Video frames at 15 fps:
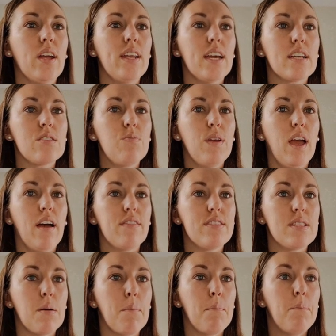Okay, next we have
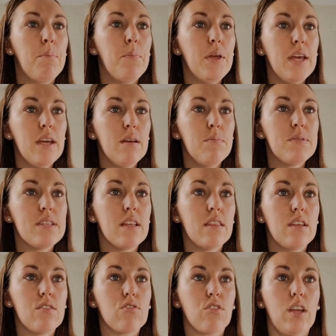some bibs.
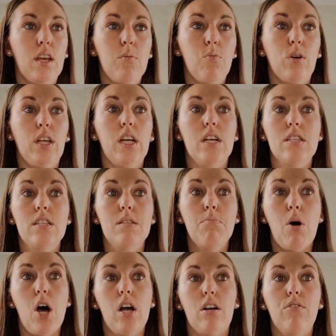These are like more like a
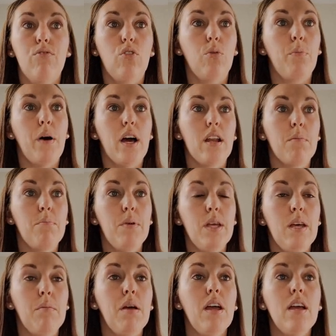smock, full body
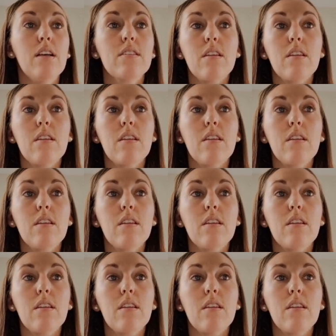bib.